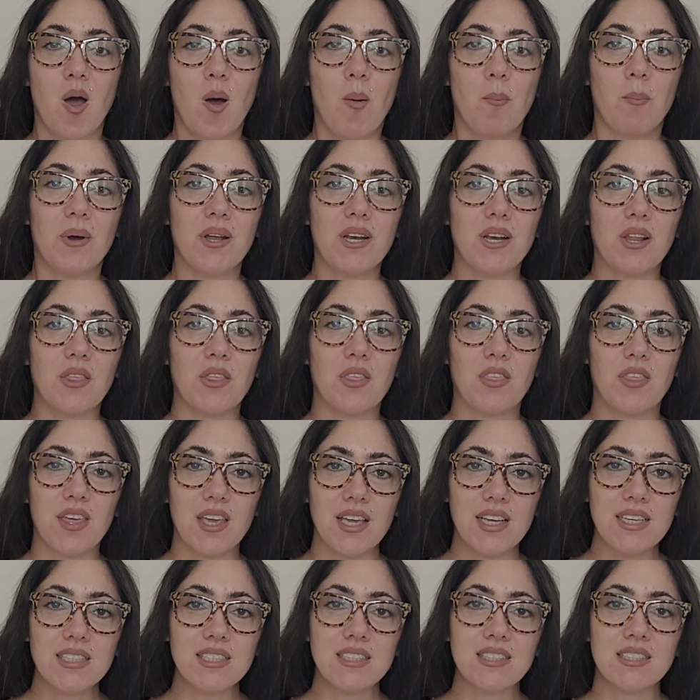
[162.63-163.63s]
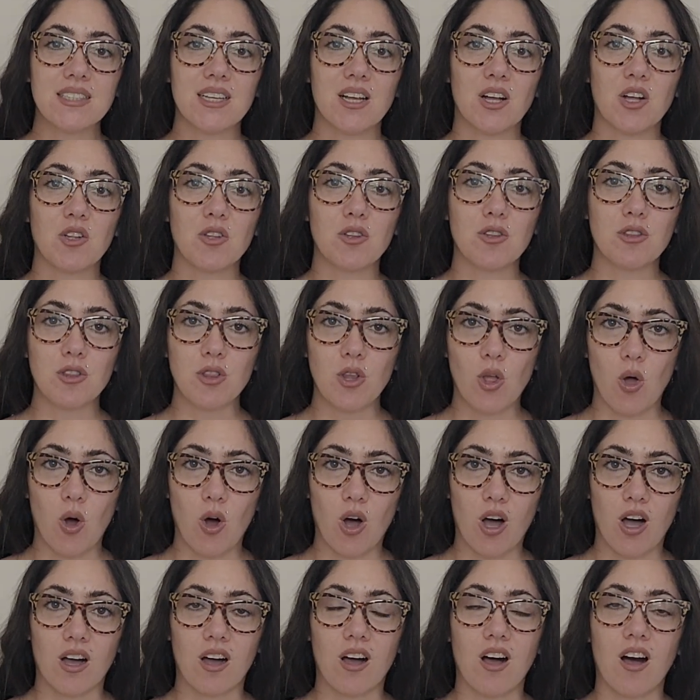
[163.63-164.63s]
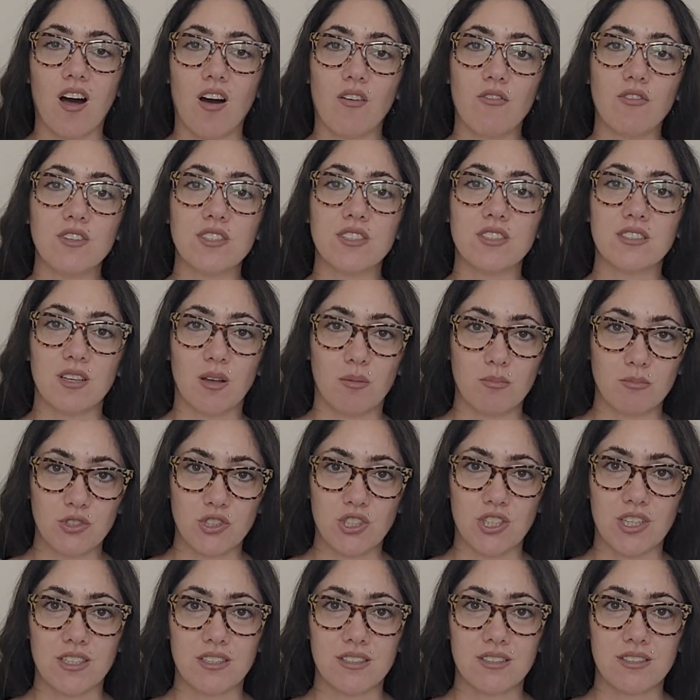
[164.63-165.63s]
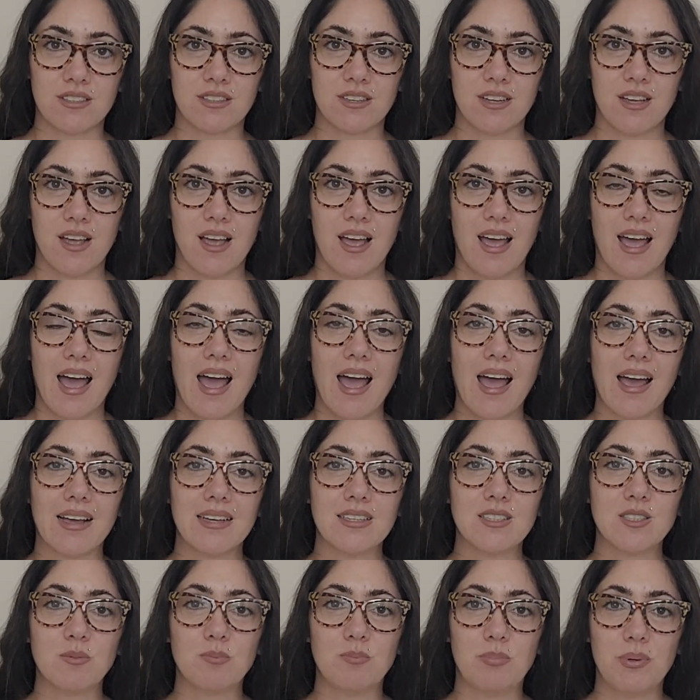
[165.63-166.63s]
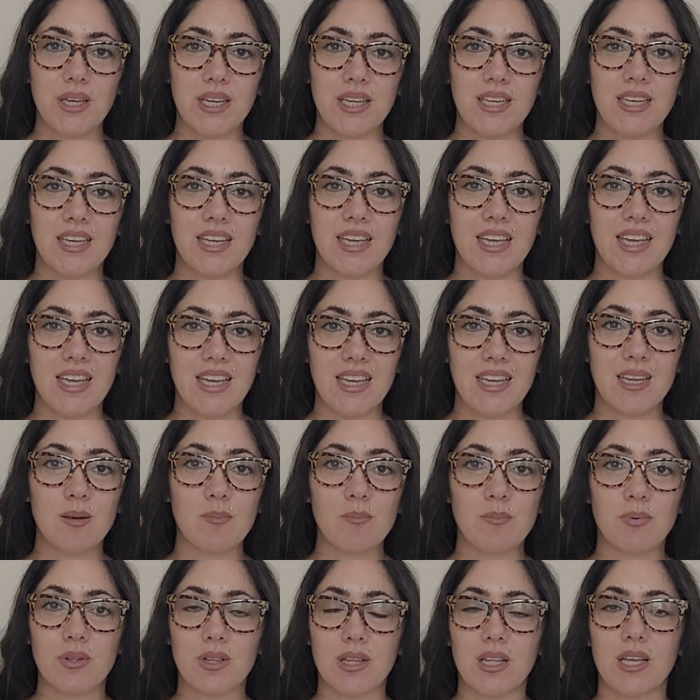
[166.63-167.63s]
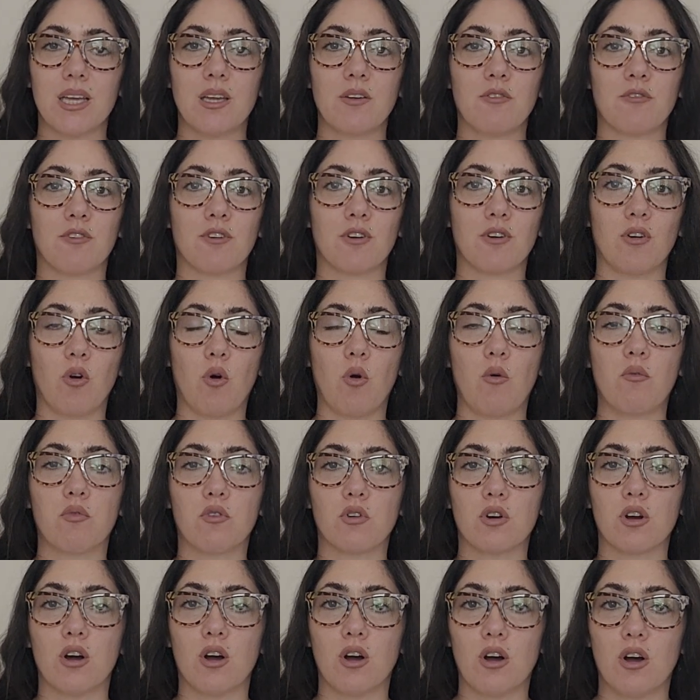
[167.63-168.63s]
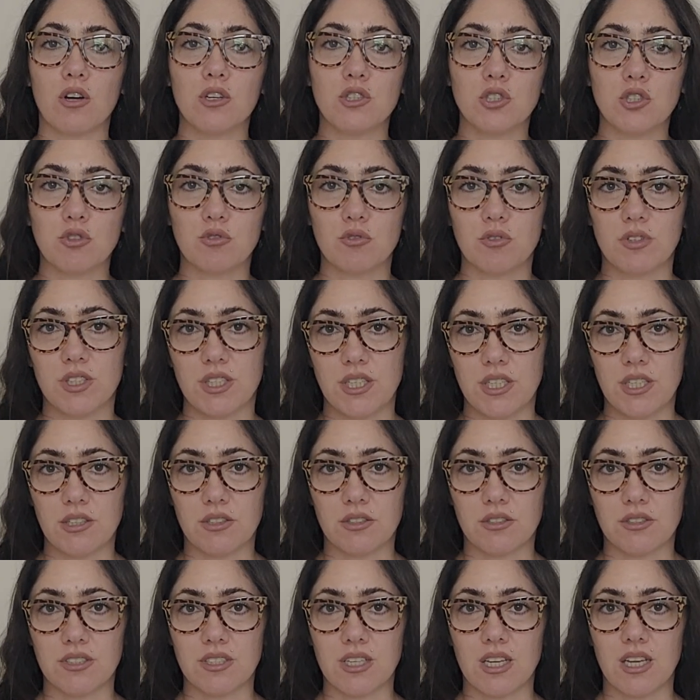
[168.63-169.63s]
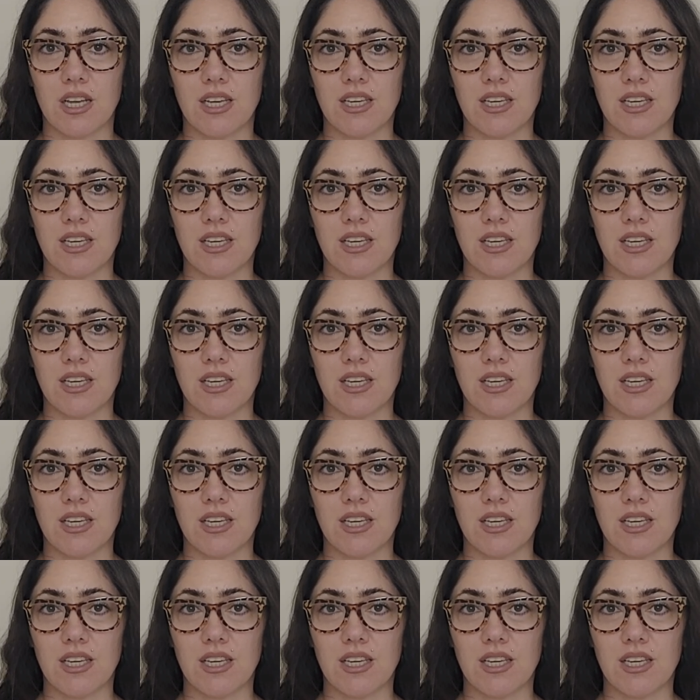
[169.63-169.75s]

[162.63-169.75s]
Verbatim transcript: But this law of assumption has been in play for over 100 years,